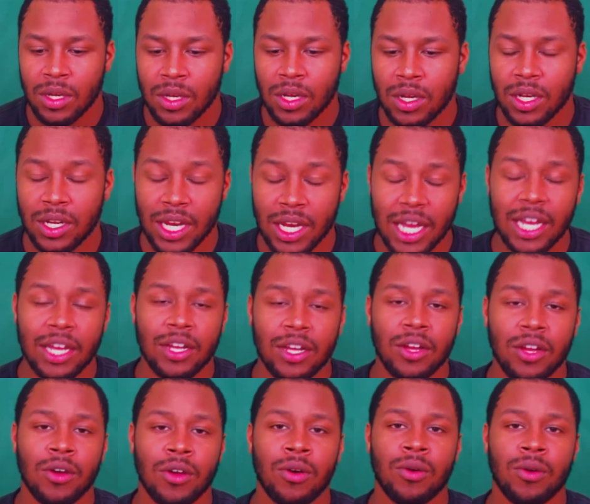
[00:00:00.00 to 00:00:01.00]
a day
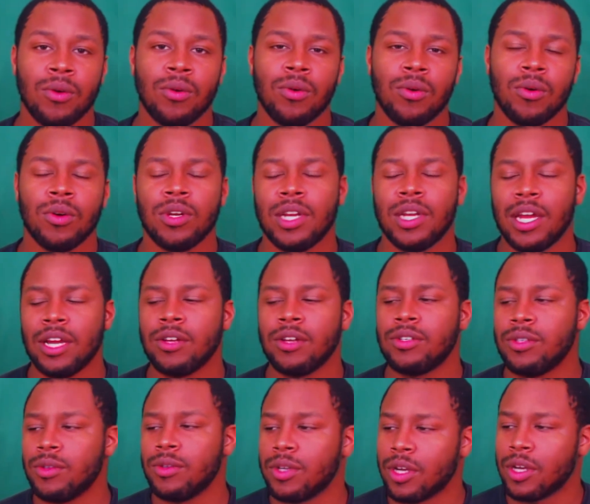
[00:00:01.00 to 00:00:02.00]
ago, or a day or
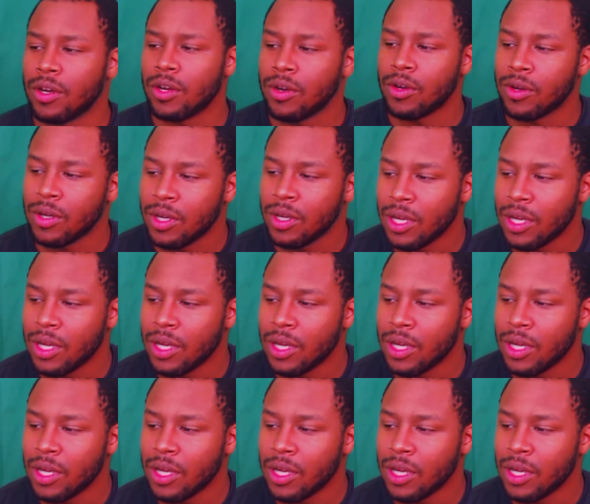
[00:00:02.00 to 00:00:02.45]
two ago,